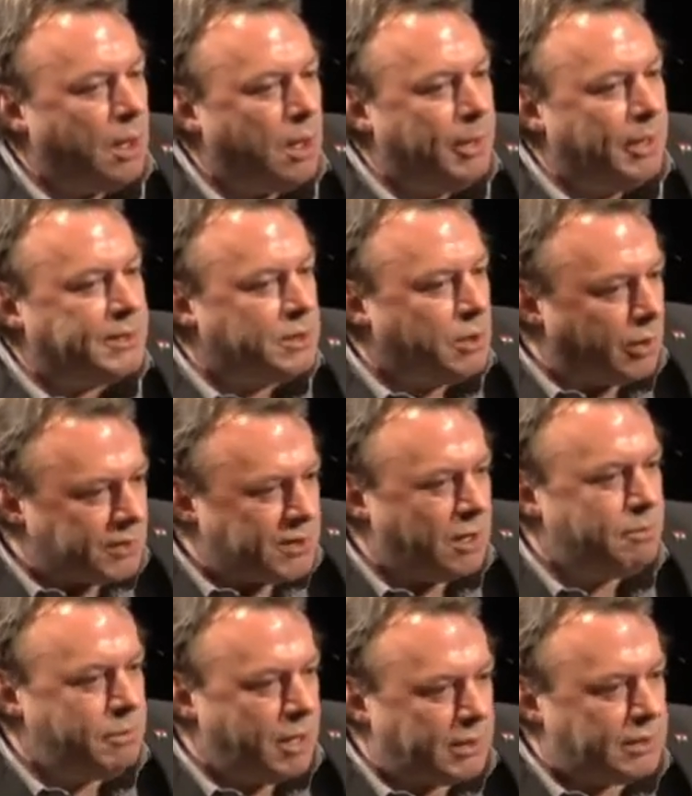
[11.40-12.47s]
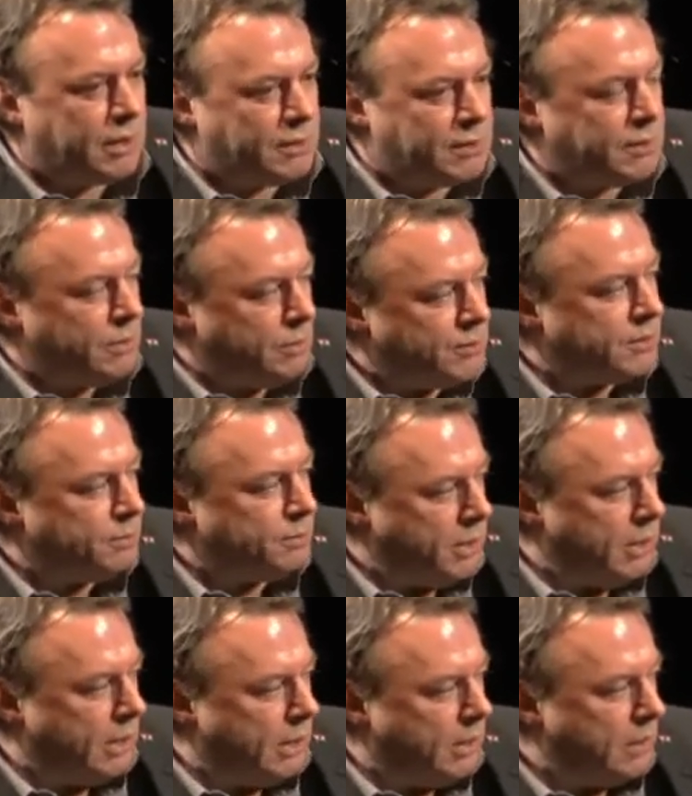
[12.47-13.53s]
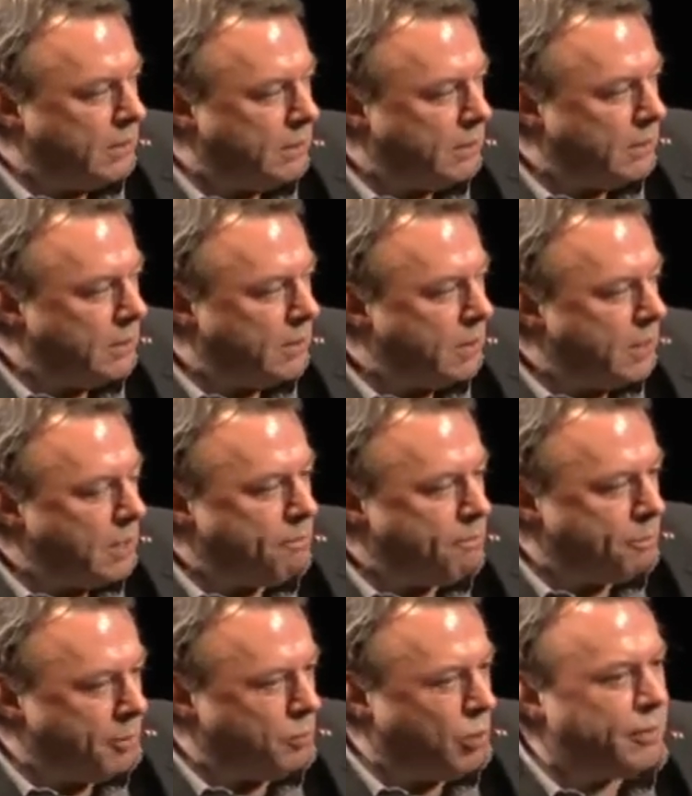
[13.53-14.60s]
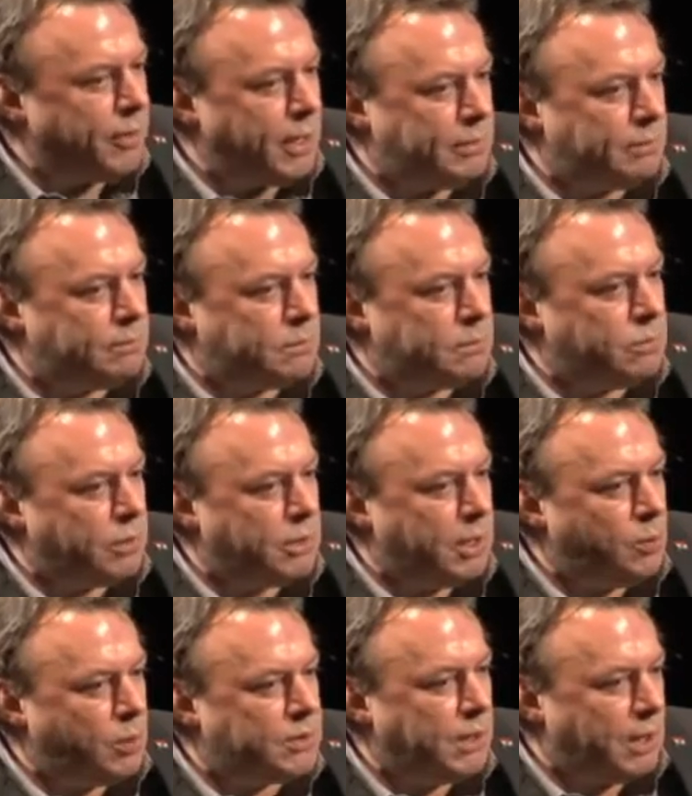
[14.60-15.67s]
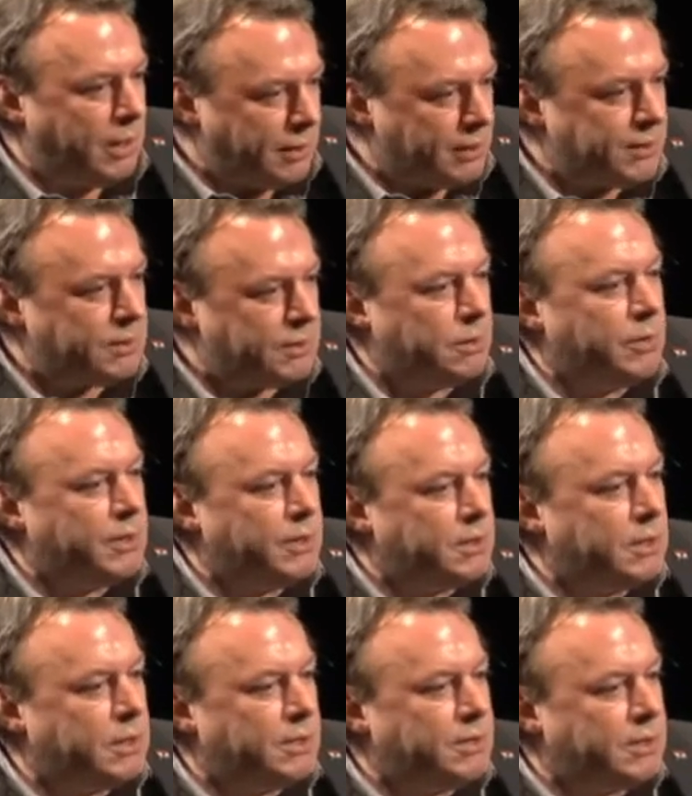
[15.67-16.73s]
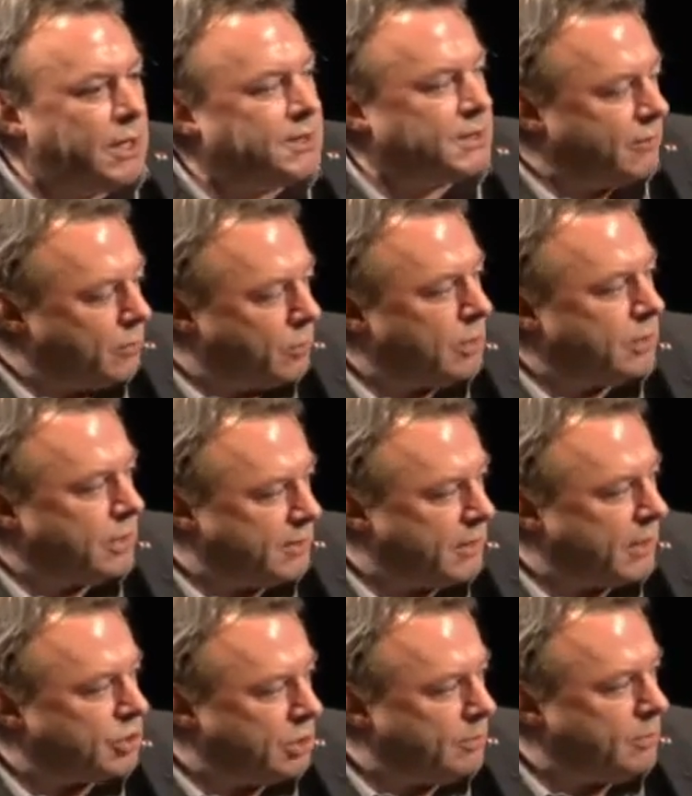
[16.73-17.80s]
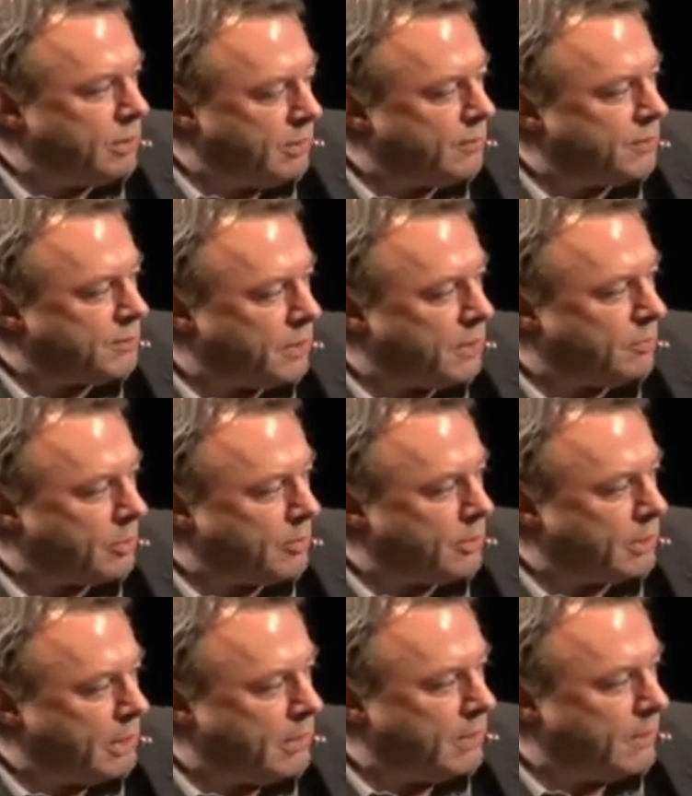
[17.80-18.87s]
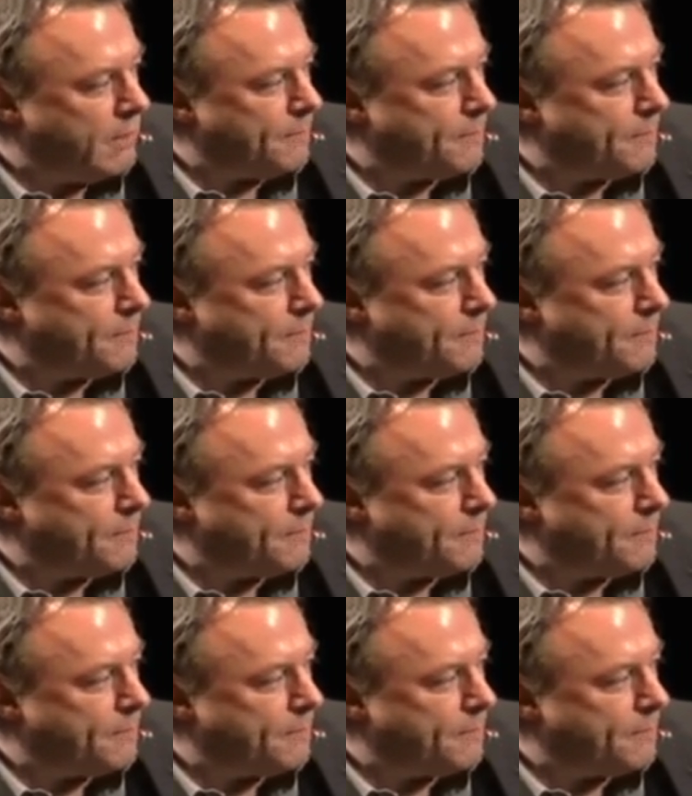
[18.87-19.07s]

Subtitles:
It's not as hermetic as it used to be. But what they were telling us until recently is, yes, everyone does actually believe the state propaganda.